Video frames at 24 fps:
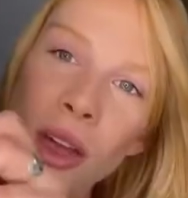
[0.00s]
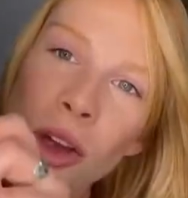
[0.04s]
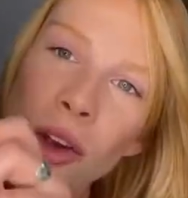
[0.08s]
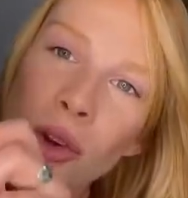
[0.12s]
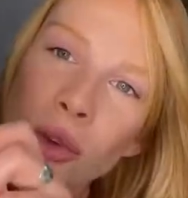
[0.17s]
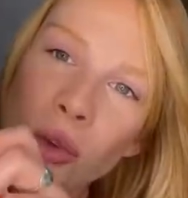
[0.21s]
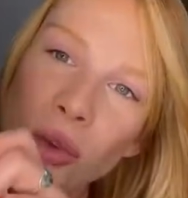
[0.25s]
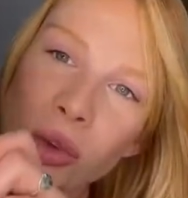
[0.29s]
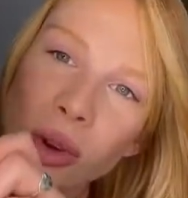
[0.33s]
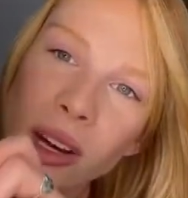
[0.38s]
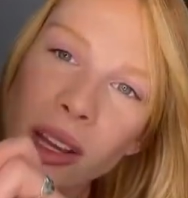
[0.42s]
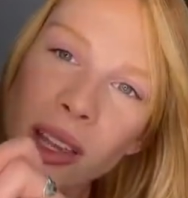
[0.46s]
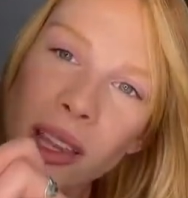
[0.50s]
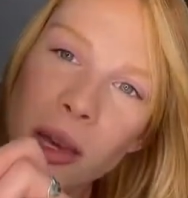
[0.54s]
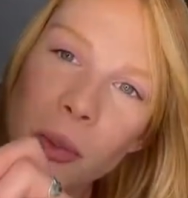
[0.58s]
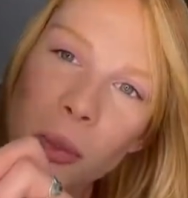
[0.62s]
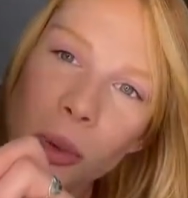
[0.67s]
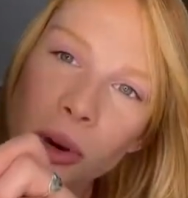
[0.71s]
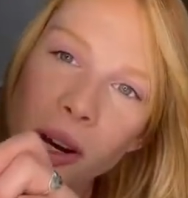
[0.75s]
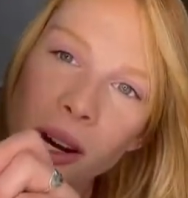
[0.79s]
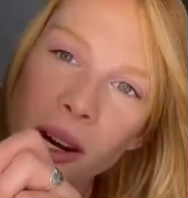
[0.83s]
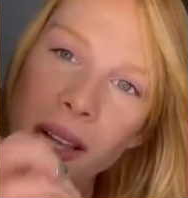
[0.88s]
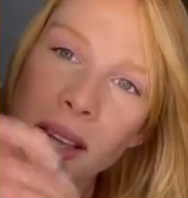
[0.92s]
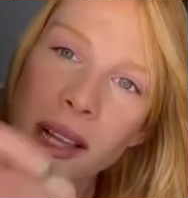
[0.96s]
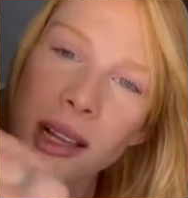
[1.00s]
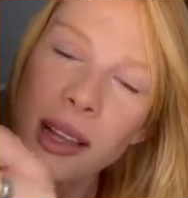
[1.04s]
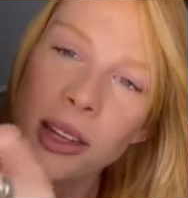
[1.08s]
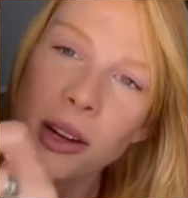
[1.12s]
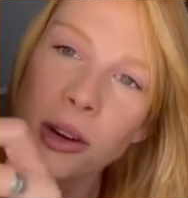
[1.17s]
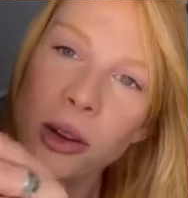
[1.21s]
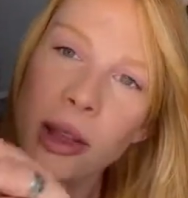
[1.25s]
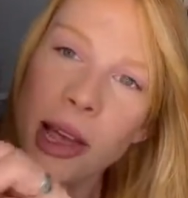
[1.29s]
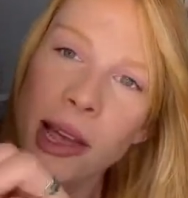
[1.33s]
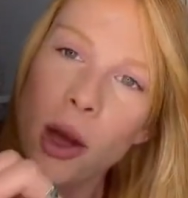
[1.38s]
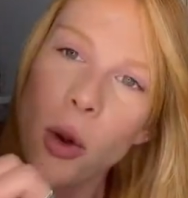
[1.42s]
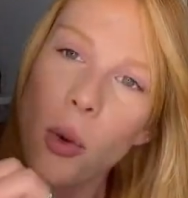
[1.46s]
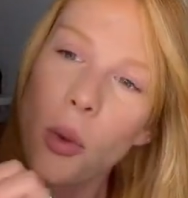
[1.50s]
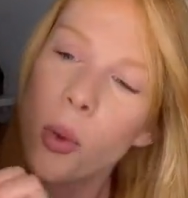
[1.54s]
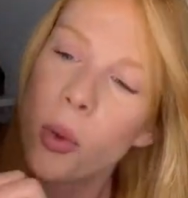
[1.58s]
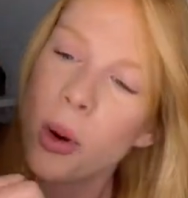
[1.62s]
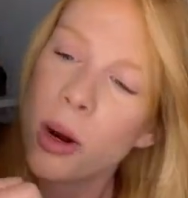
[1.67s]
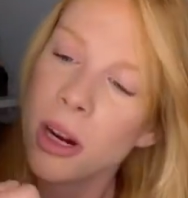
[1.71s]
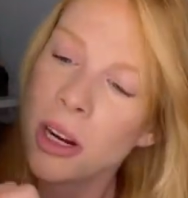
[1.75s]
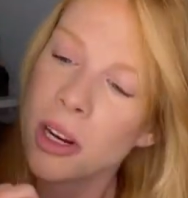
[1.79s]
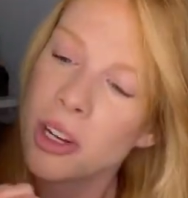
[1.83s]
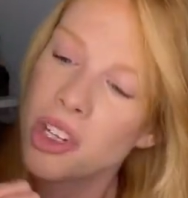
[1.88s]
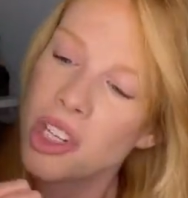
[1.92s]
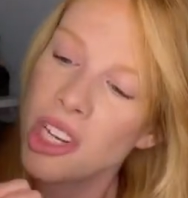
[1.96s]
really pretty little like
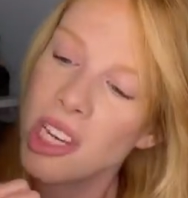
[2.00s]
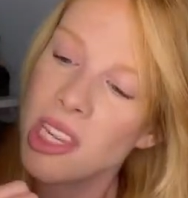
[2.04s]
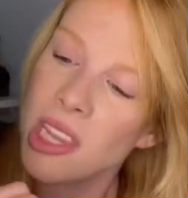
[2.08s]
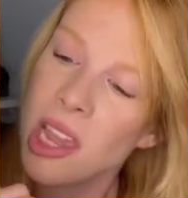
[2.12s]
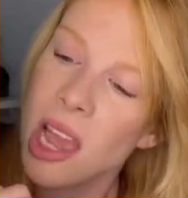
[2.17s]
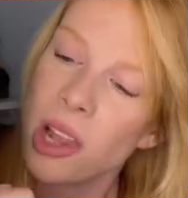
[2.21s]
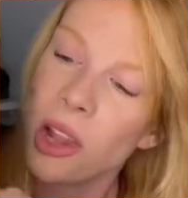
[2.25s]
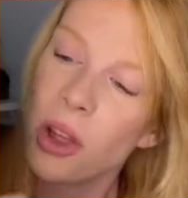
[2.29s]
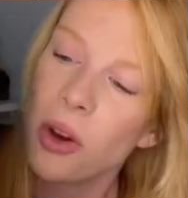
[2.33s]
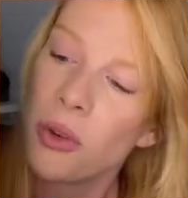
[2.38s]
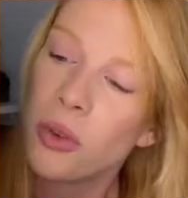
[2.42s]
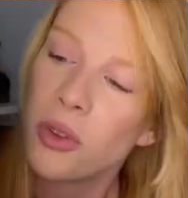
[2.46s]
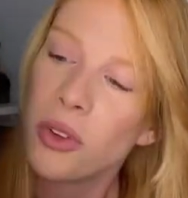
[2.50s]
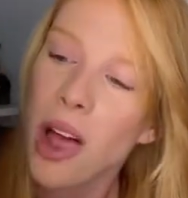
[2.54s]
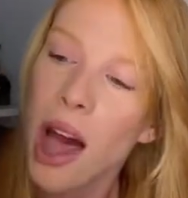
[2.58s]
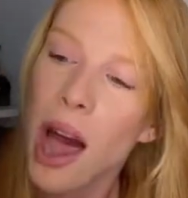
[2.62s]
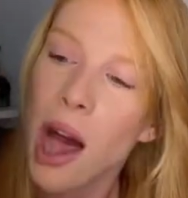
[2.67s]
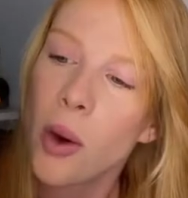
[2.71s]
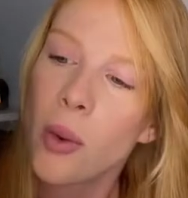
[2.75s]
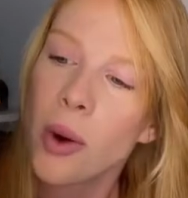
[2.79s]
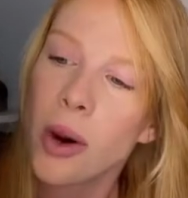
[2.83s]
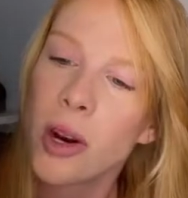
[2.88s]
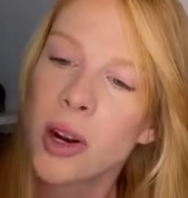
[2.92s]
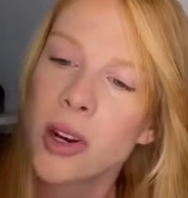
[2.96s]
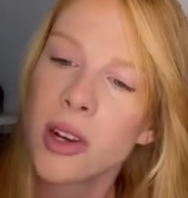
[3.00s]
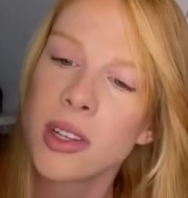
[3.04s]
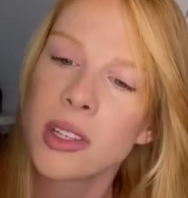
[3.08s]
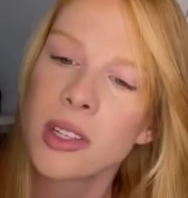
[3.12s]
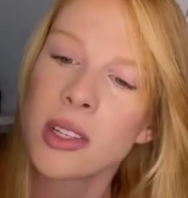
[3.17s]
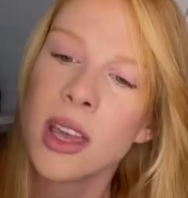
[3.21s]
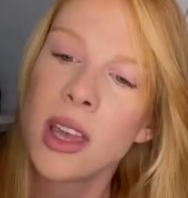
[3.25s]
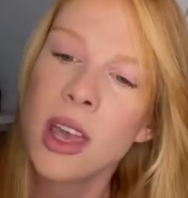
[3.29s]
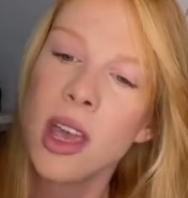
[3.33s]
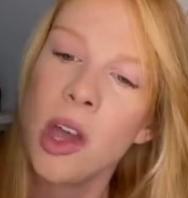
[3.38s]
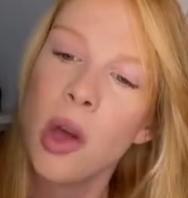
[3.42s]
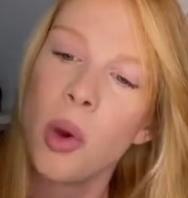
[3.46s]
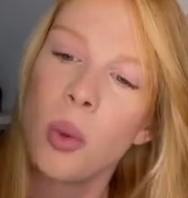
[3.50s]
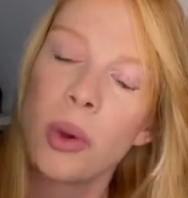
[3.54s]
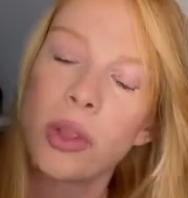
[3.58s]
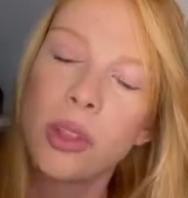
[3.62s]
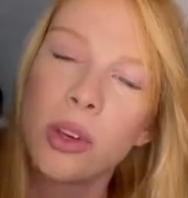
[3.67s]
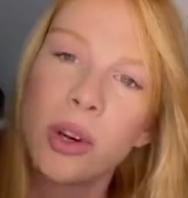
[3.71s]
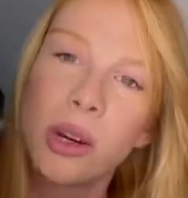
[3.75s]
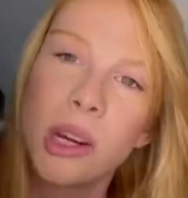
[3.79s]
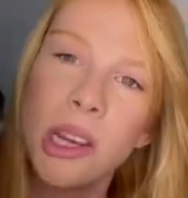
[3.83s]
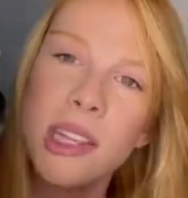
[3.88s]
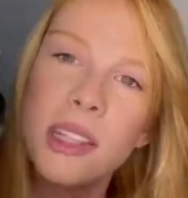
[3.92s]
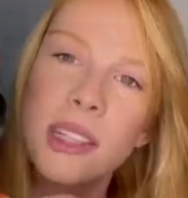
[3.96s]
orange and yellow flowers with
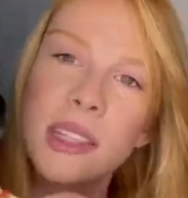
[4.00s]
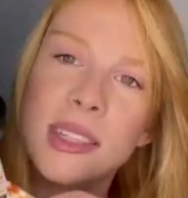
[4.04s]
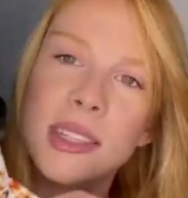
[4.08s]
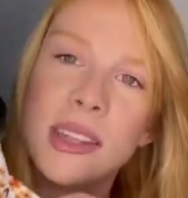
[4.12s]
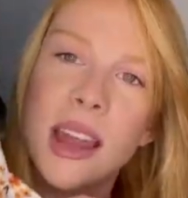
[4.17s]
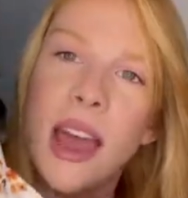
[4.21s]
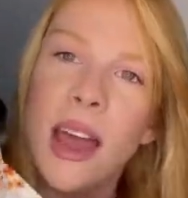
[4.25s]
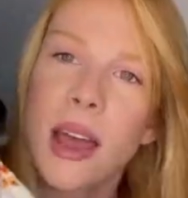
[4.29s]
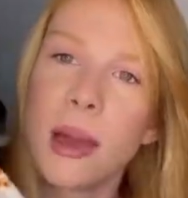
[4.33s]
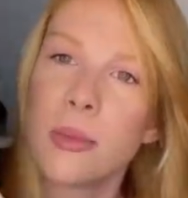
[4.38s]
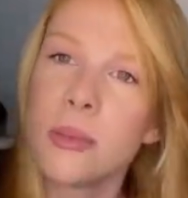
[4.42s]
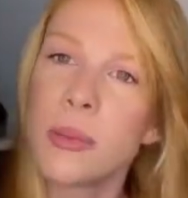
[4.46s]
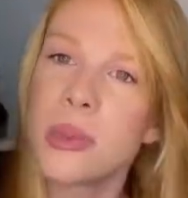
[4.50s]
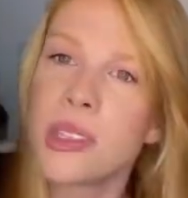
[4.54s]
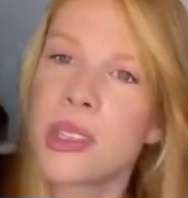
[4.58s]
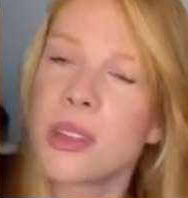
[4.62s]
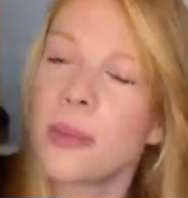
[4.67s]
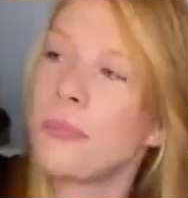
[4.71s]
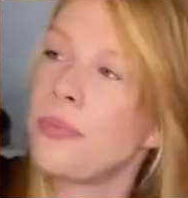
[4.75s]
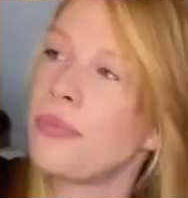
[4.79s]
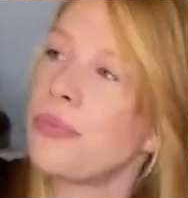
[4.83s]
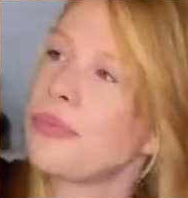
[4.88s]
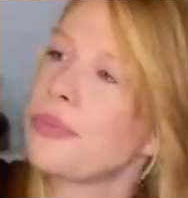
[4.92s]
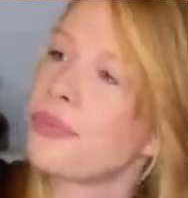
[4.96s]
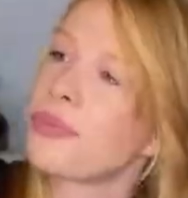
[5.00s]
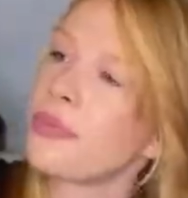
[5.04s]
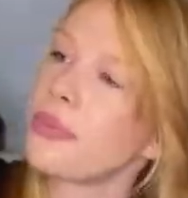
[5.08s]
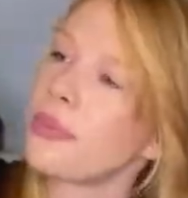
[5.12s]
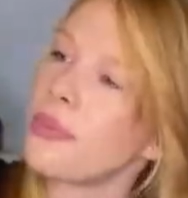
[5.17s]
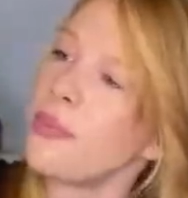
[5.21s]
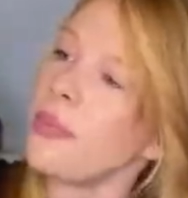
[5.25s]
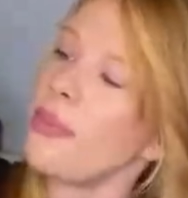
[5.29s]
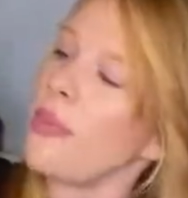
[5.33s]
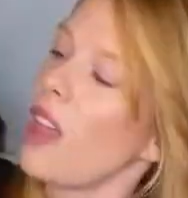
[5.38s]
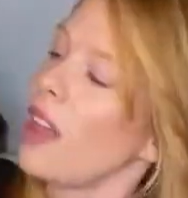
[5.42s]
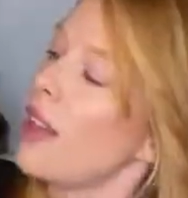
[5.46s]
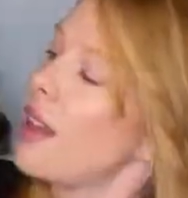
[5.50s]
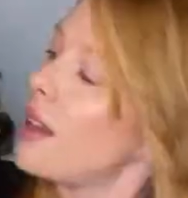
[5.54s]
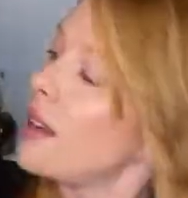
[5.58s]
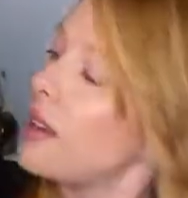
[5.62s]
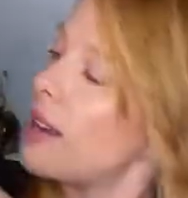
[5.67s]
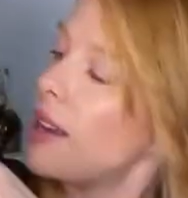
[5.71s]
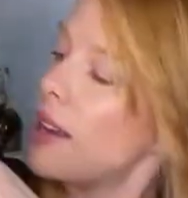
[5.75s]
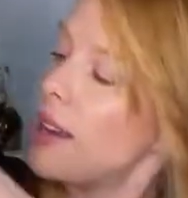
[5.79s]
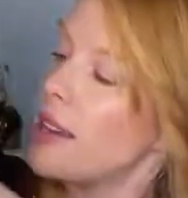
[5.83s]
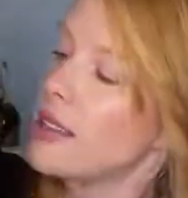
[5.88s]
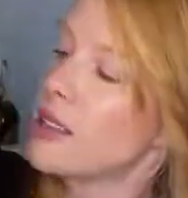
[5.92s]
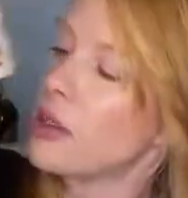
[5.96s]
green stems, and
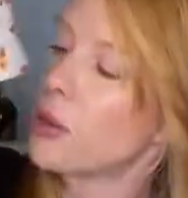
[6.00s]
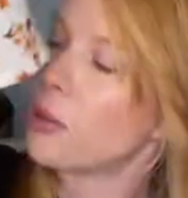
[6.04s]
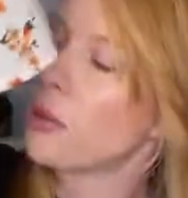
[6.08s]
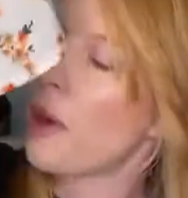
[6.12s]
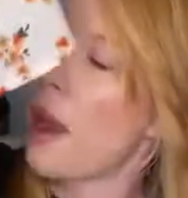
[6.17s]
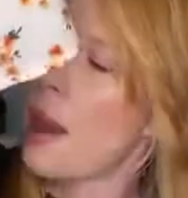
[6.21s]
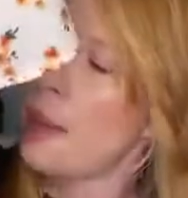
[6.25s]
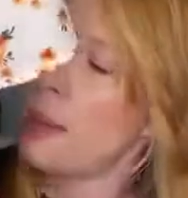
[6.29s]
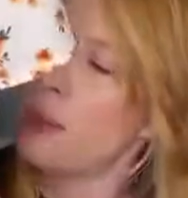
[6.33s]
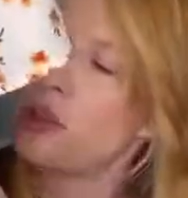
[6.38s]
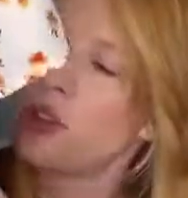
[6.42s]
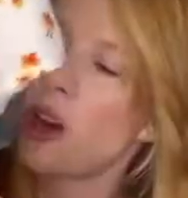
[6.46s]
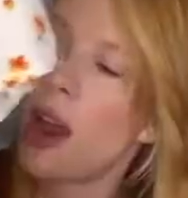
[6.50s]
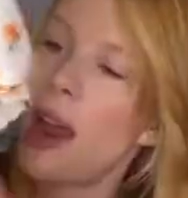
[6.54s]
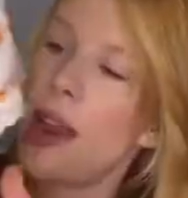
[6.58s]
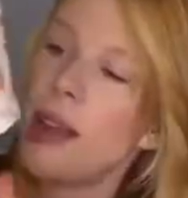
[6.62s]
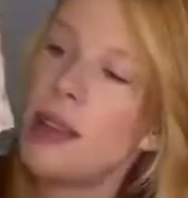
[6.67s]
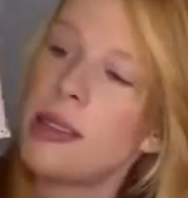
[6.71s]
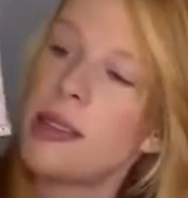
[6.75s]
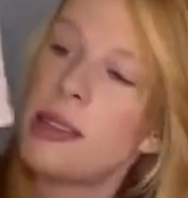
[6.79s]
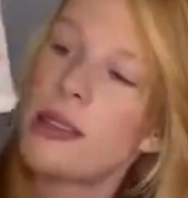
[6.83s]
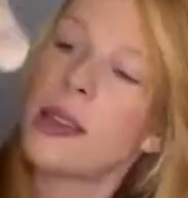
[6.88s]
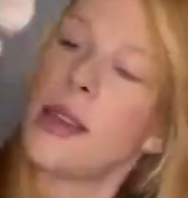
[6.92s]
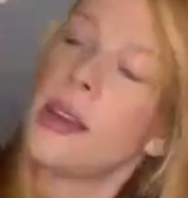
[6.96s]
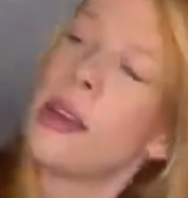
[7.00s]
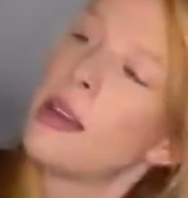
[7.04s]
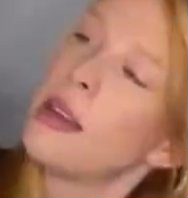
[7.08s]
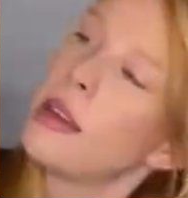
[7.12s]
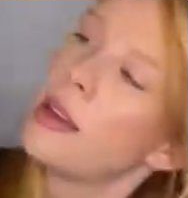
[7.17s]
it is a wrap dress.